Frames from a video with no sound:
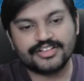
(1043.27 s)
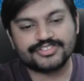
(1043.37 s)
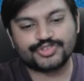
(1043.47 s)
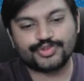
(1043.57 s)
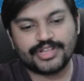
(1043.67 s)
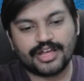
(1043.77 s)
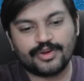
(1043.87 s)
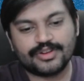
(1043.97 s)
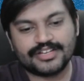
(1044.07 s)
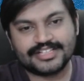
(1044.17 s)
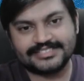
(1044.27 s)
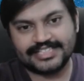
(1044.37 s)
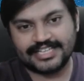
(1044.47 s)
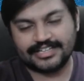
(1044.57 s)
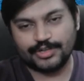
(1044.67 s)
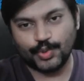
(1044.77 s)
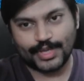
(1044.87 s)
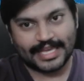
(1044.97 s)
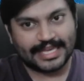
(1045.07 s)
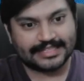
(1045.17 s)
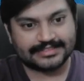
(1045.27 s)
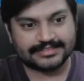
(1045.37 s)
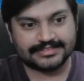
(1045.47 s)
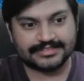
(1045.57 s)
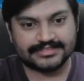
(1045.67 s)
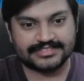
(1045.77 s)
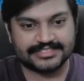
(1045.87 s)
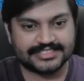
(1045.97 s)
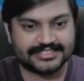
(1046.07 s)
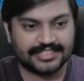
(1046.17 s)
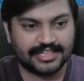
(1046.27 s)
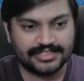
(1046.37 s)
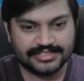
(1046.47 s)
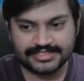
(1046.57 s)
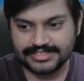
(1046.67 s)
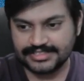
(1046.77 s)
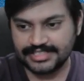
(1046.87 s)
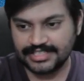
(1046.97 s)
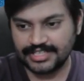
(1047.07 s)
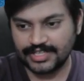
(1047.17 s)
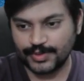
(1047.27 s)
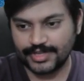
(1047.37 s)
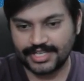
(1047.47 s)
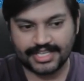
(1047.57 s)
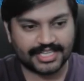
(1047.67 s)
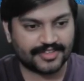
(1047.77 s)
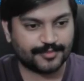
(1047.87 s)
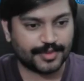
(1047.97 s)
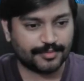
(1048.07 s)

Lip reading: So now let's take a look at the results. Okay, give me a